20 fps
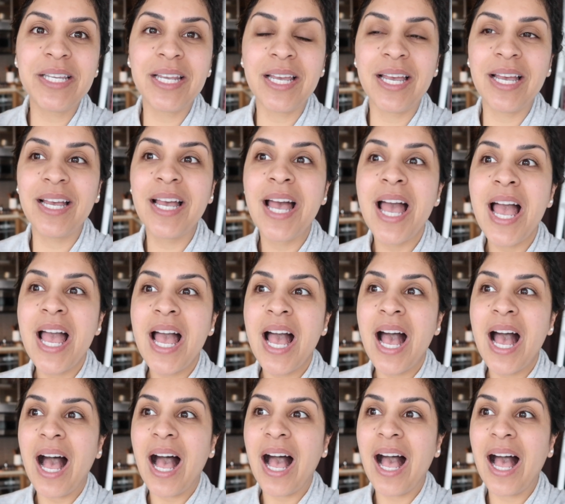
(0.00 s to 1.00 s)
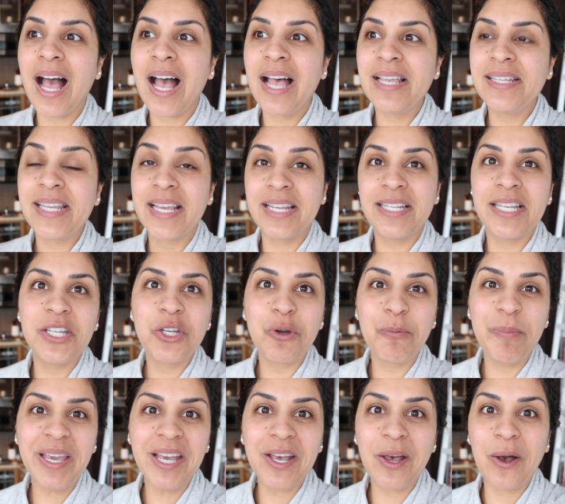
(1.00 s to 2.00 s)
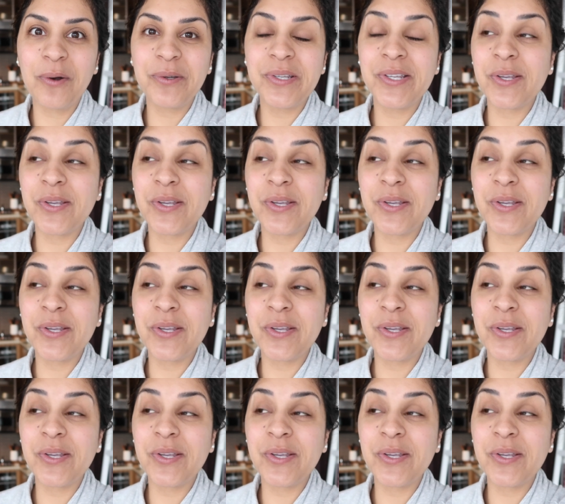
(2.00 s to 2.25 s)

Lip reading: to Santo Domingo.